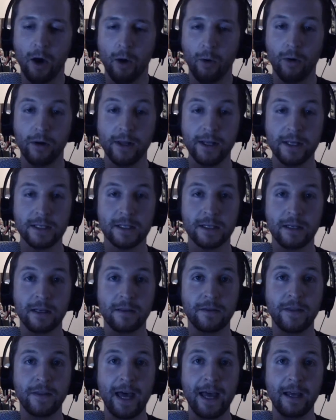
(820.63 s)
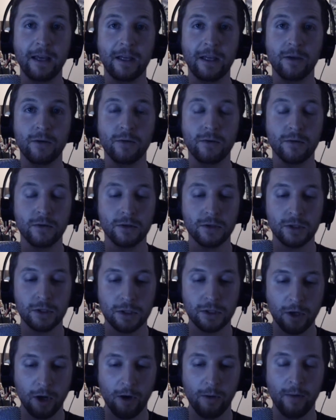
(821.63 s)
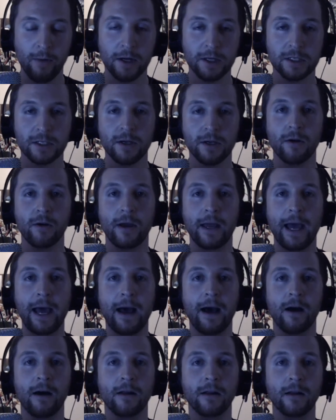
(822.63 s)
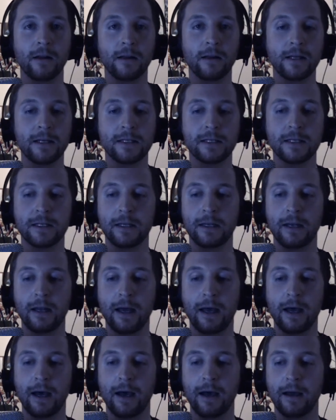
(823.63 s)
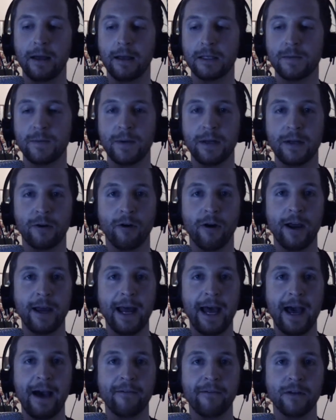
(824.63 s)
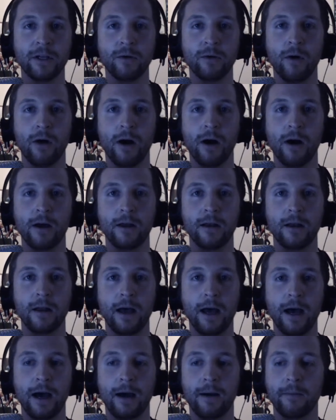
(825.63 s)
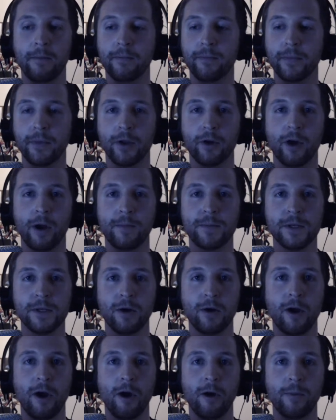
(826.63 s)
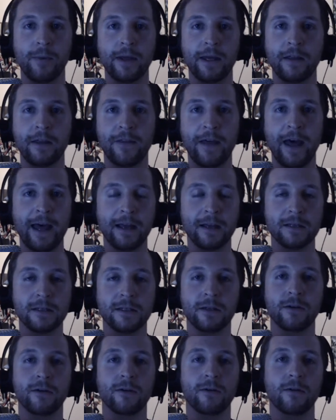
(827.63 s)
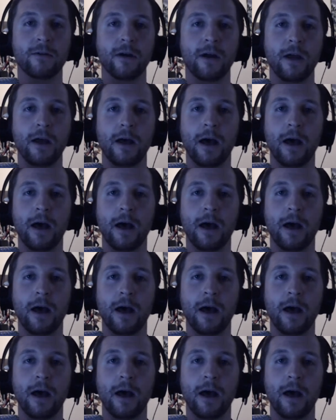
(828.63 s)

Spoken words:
Well, listen, thank you so much, SoCal. Listen, it's been great having you on. Cryptocopia thanks you.